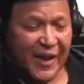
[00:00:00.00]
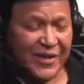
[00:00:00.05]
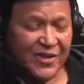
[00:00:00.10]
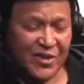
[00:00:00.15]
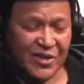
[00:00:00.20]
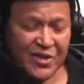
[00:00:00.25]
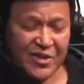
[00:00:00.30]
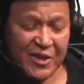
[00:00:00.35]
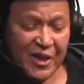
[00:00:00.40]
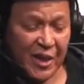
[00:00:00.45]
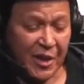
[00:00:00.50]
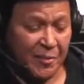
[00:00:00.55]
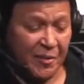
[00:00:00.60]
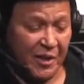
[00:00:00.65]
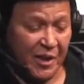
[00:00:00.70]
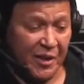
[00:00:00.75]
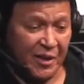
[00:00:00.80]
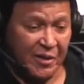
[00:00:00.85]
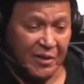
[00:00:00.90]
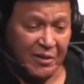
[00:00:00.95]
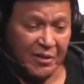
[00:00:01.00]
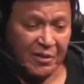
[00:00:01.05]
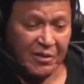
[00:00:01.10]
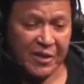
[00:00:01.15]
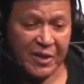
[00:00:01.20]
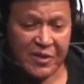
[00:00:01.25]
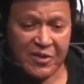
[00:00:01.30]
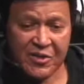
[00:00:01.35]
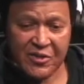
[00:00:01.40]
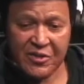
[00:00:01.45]
I just tell them, hey,
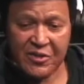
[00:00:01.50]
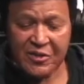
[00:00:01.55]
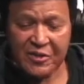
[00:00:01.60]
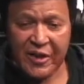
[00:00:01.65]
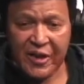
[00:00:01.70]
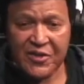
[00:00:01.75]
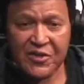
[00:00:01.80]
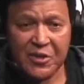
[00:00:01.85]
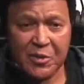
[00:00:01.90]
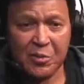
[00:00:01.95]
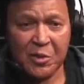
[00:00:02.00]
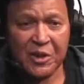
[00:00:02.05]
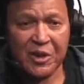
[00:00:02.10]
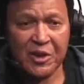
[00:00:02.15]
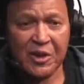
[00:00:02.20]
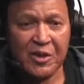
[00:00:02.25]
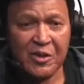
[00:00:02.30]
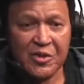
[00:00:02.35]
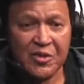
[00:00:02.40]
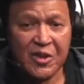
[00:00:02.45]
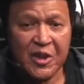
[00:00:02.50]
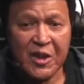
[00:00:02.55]
that's the way it goes.